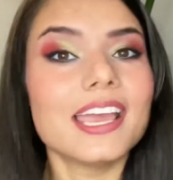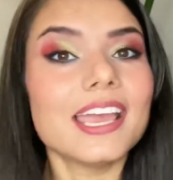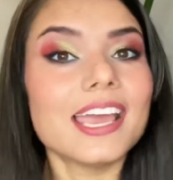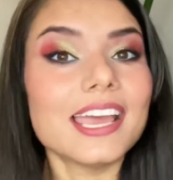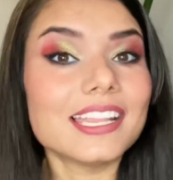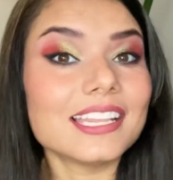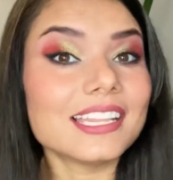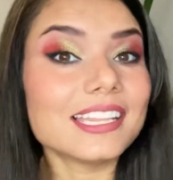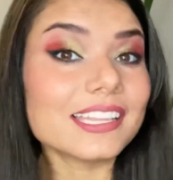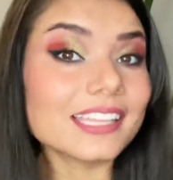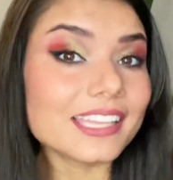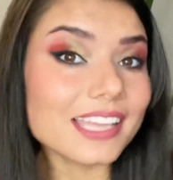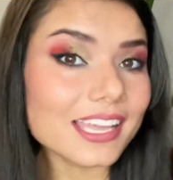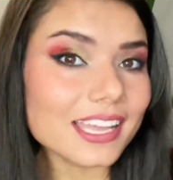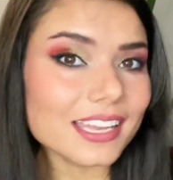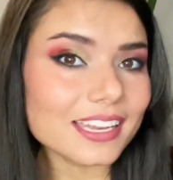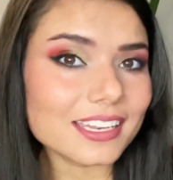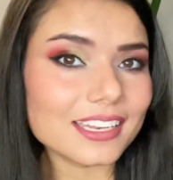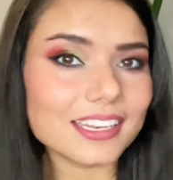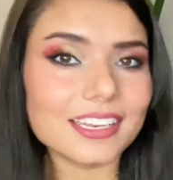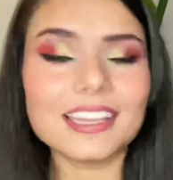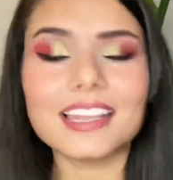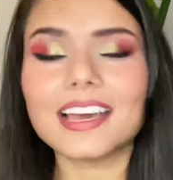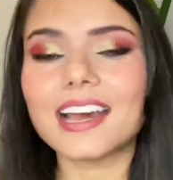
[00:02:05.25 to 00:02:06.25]
And
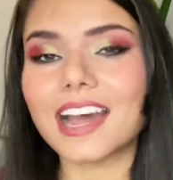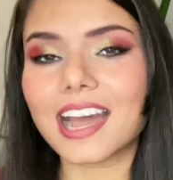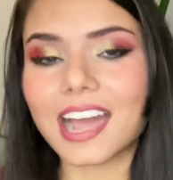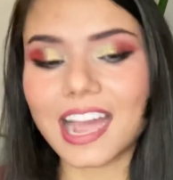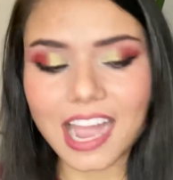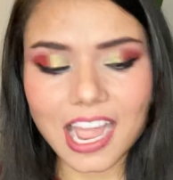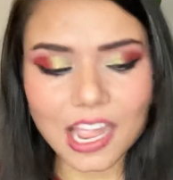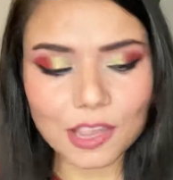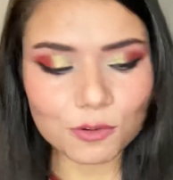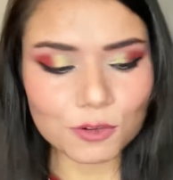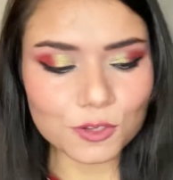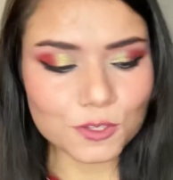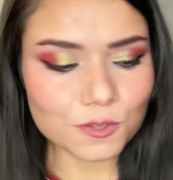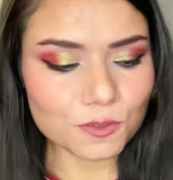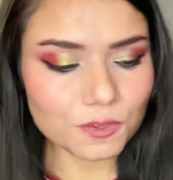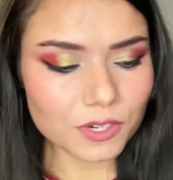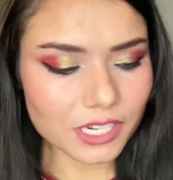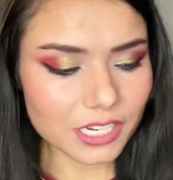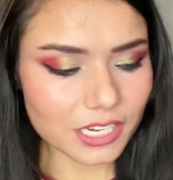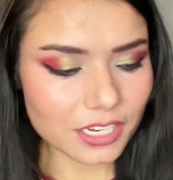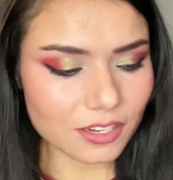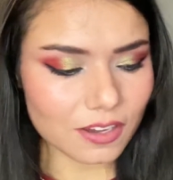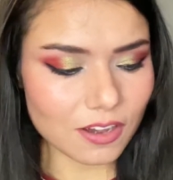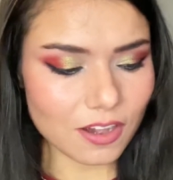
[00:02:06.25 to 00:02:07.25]
then I was
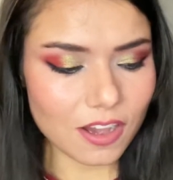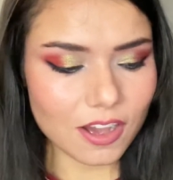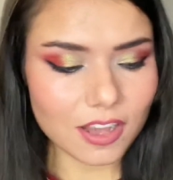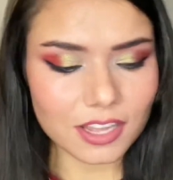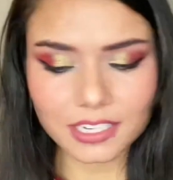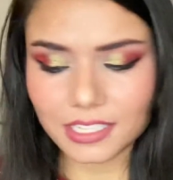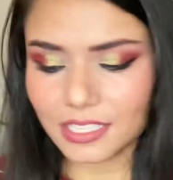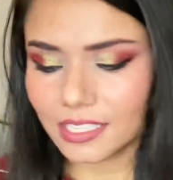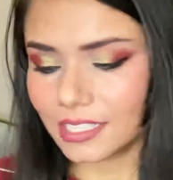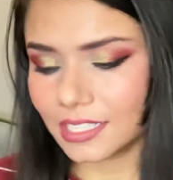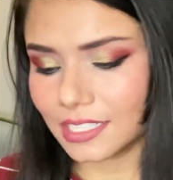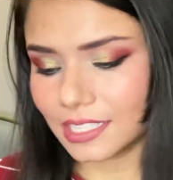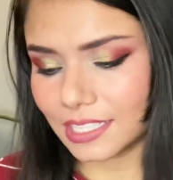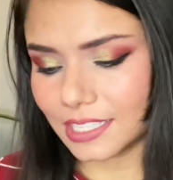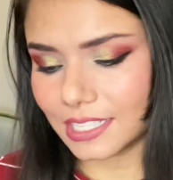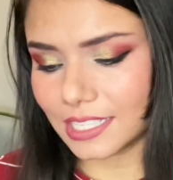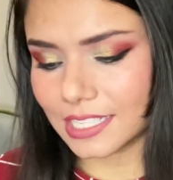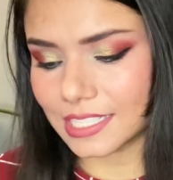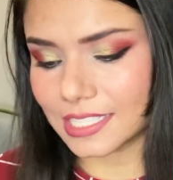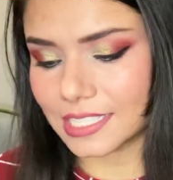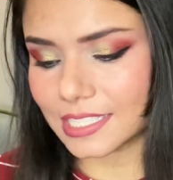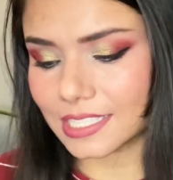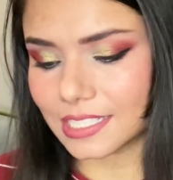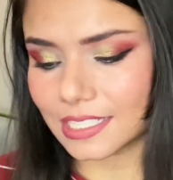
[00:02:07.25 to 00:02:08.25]
working on
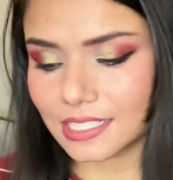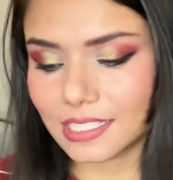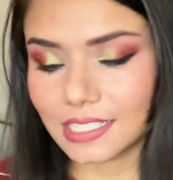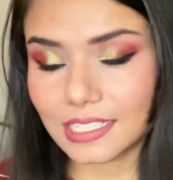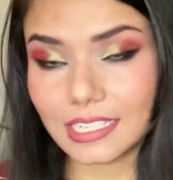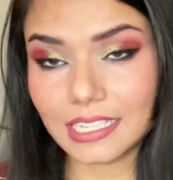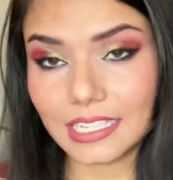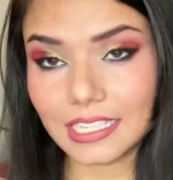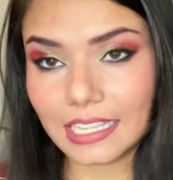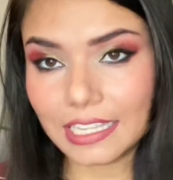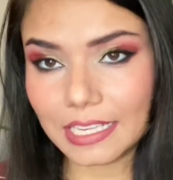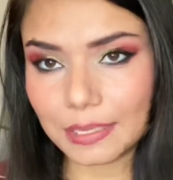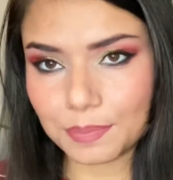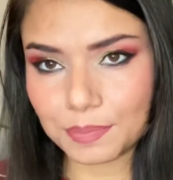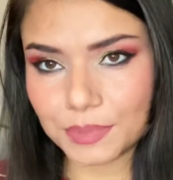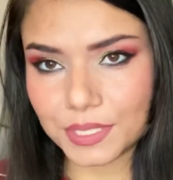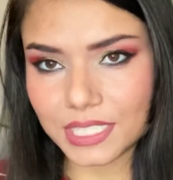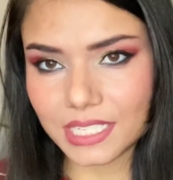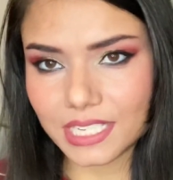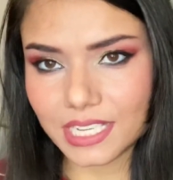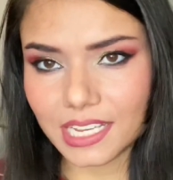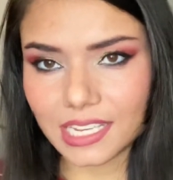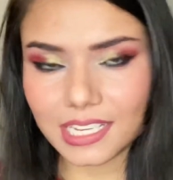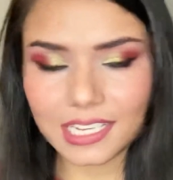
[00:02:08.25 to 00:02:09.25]
this
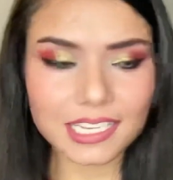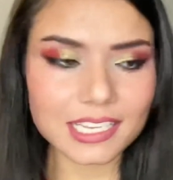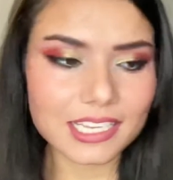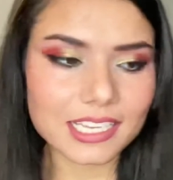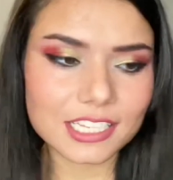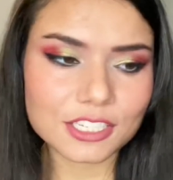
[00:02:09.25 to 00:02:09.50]
lipstick.